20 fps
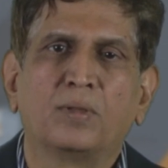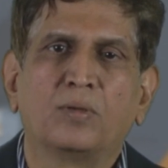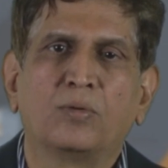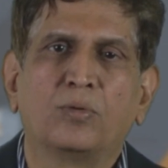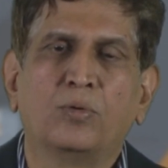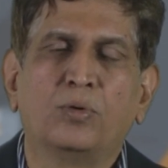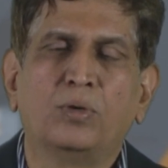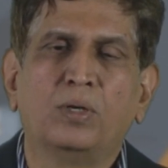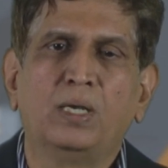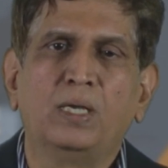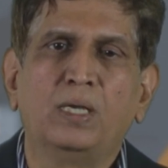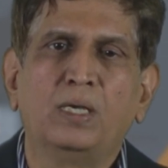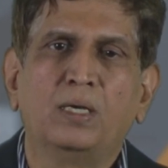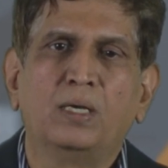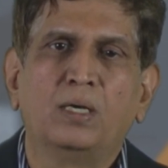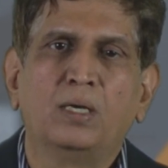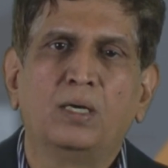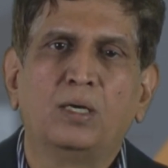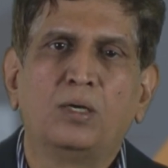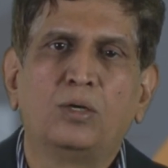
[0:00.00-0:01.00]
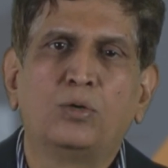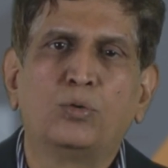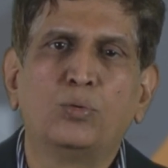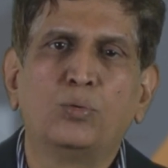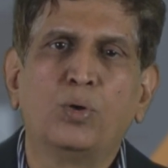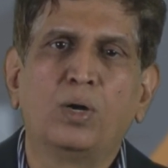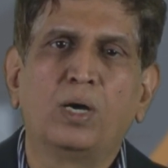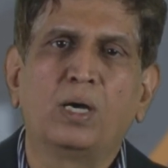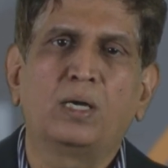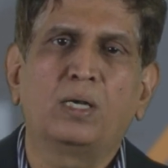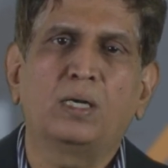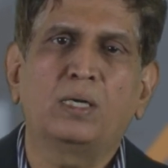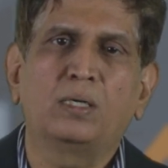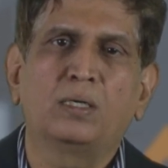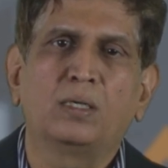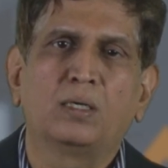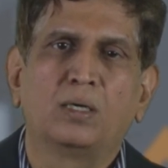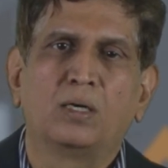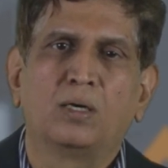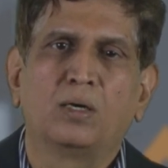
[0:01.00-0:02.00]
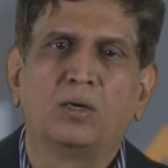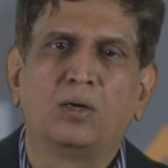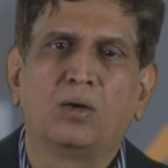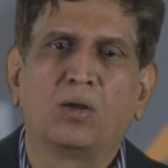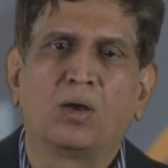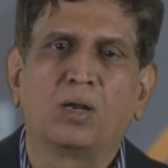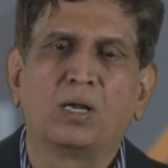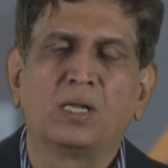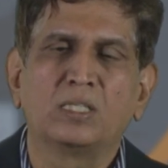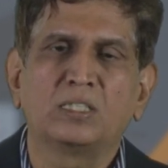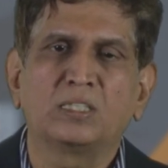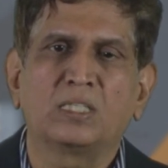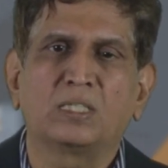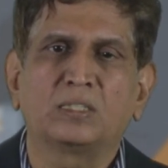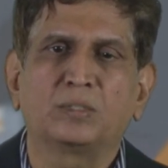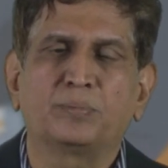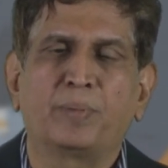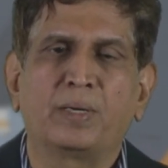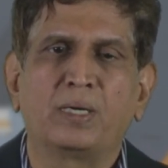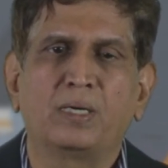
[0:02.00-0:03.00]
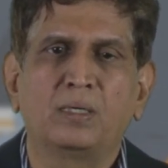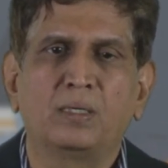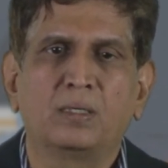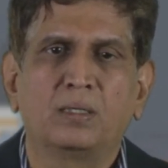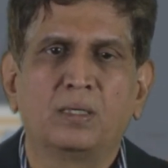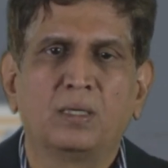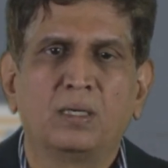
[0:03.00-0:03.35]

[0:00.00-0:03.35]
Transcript: Only $200 are spent